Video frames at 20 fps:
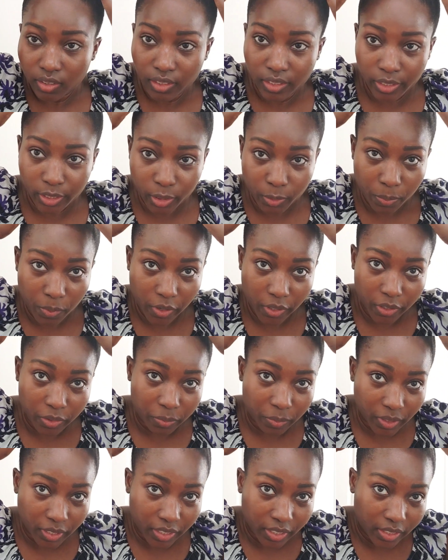This part
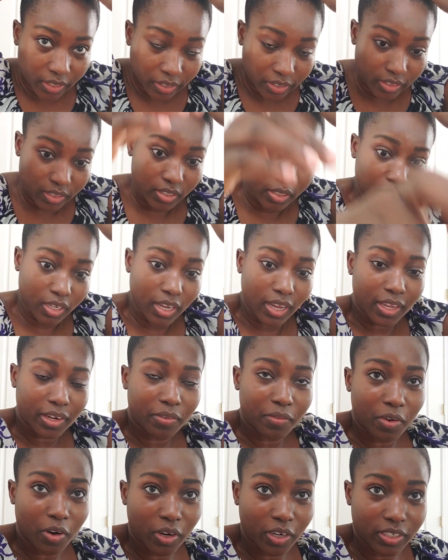of my hair is kind
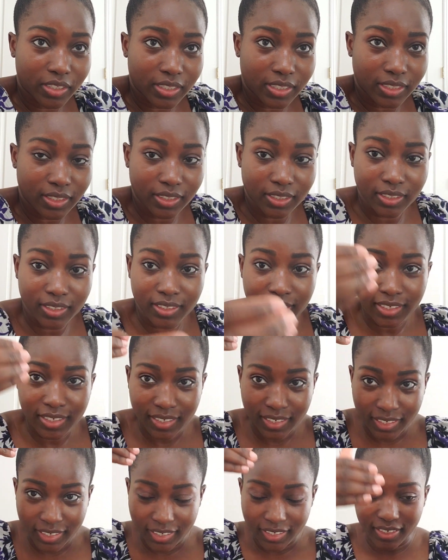of hard to
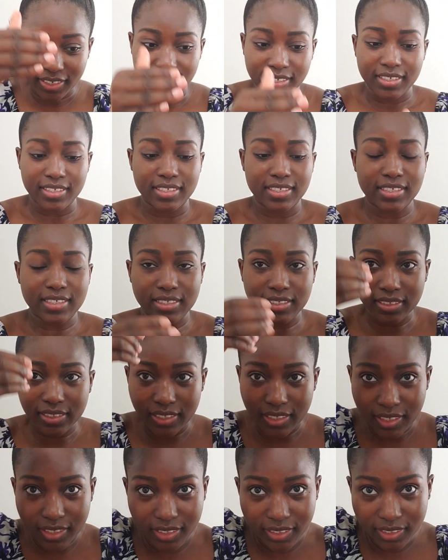
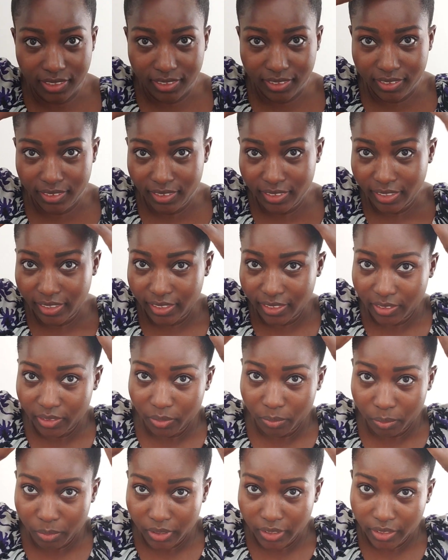sleek
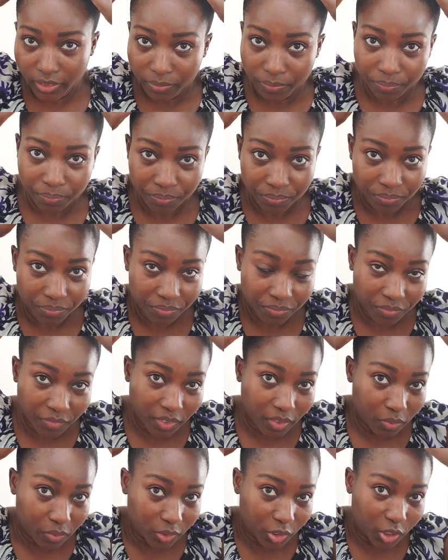down, but
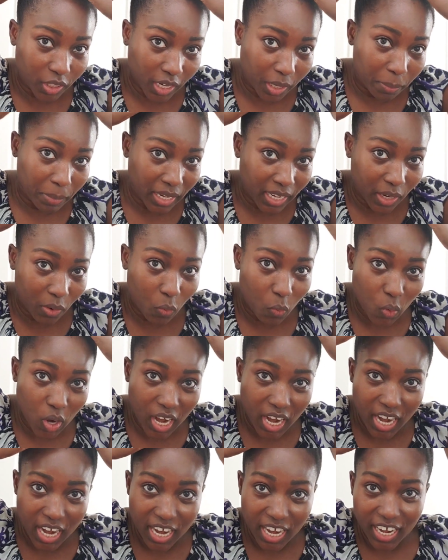we'll try to make it
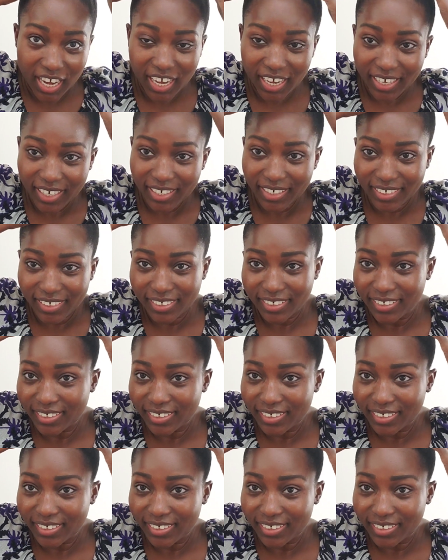work.